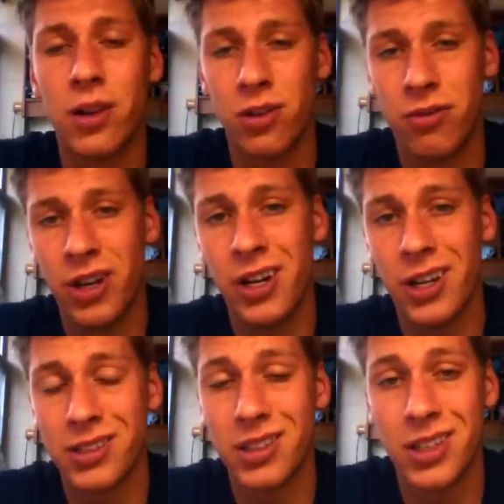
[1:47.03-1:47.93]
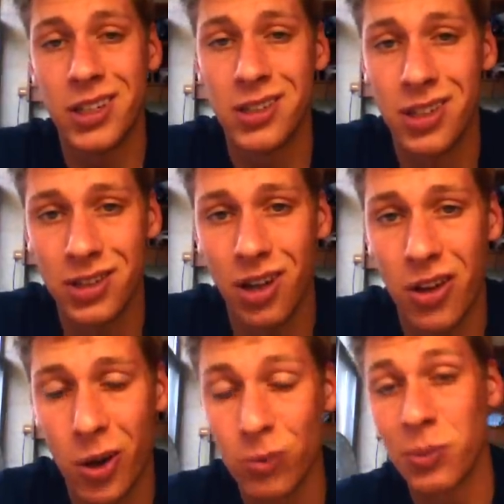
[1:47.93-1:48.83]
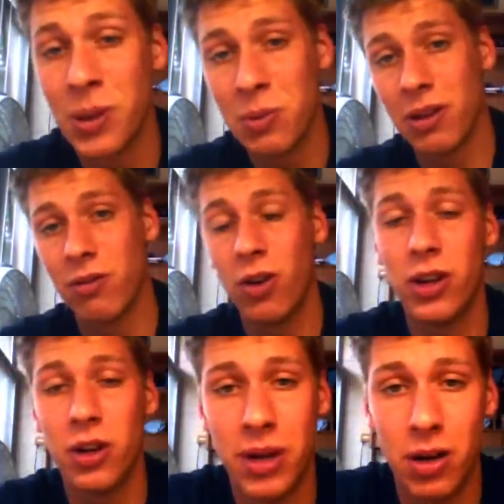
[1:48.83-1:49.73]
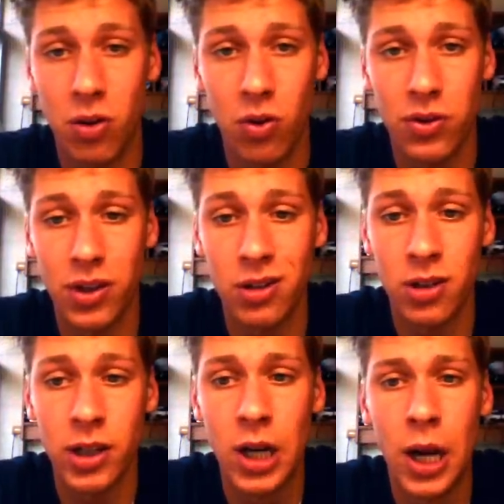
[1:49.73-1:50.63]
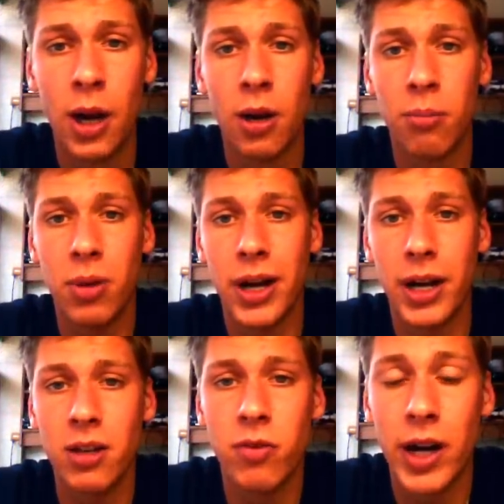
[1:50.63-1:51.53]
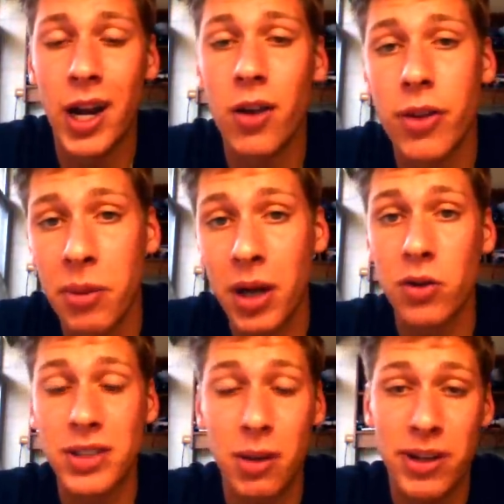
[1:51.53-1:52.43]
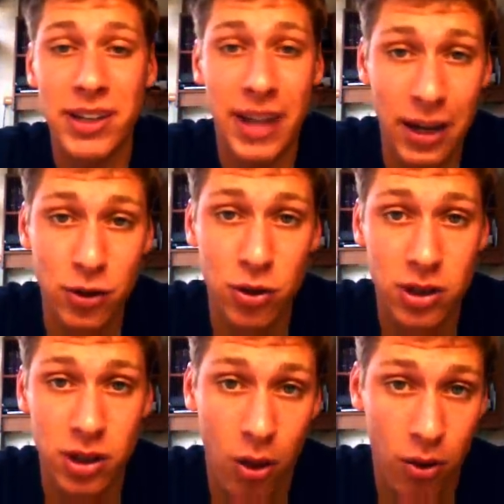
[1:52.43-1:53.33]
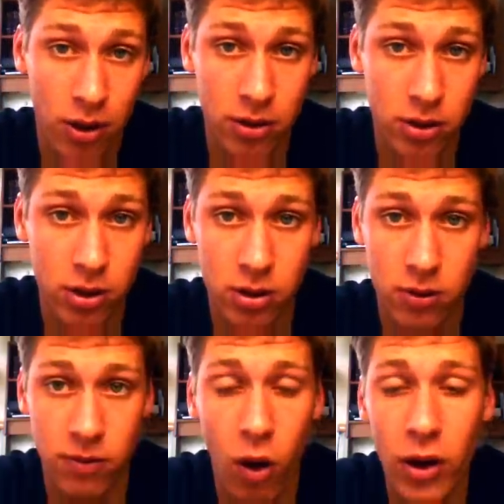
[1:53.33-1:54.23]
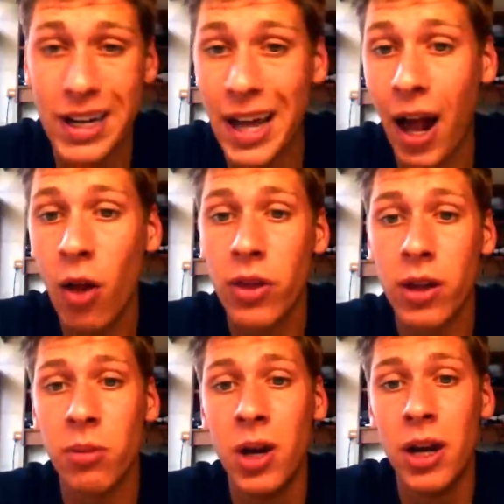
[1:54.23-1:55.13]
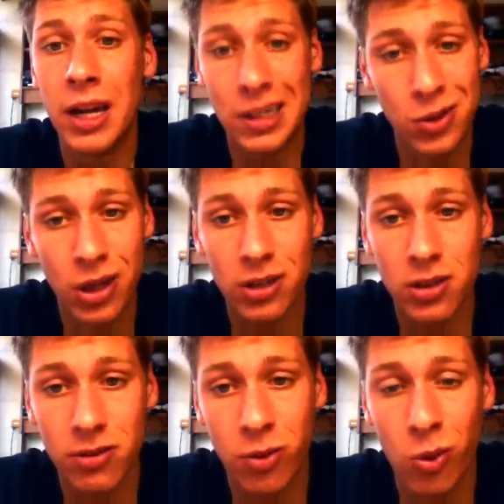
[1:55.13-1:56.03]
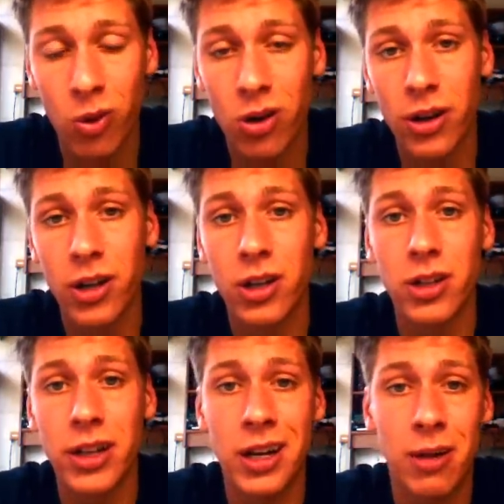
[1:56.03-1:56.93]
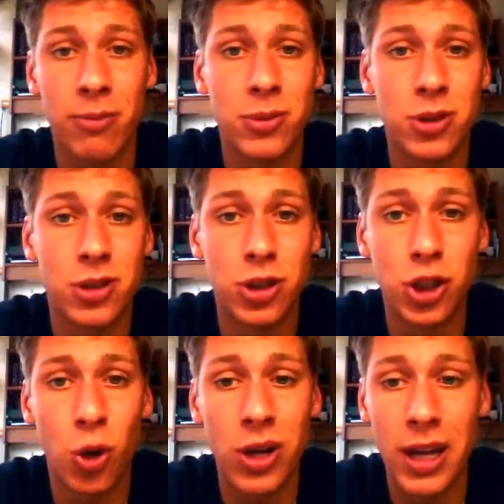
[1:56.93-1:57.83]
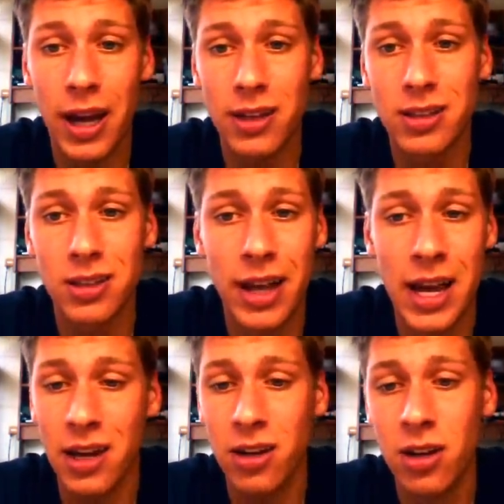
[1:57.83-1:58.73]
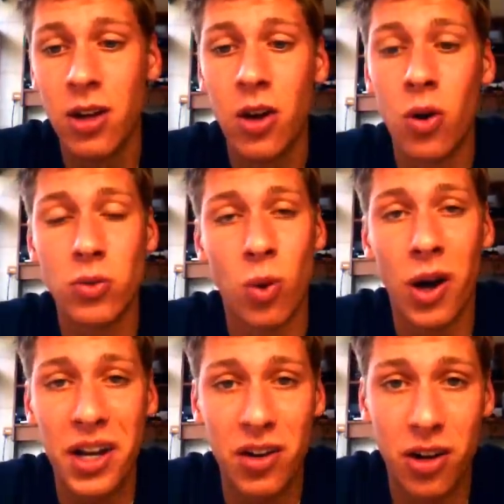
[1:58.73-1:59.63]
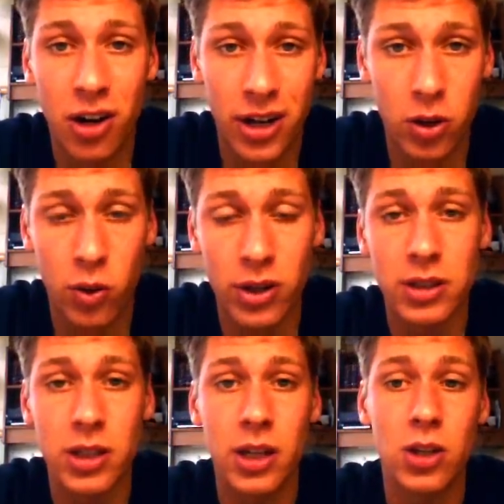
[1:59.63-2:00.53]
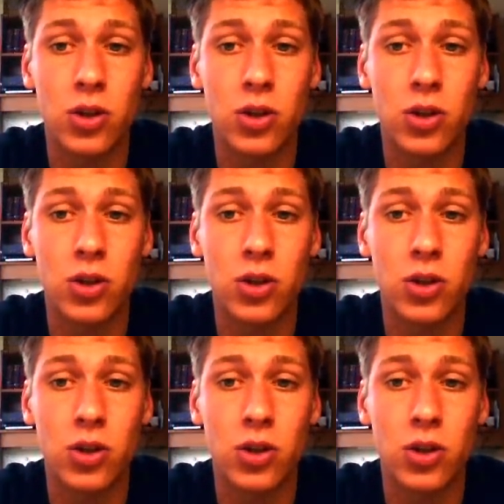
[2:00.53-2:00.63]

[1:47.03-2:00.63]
I couldn't find any statistics on the number of people that fall down manholes yearly, but I did find out that manholes can be dangerous other than just falling down them. In 2004, a lady named Jody S. Lane was walking her dog in New York City.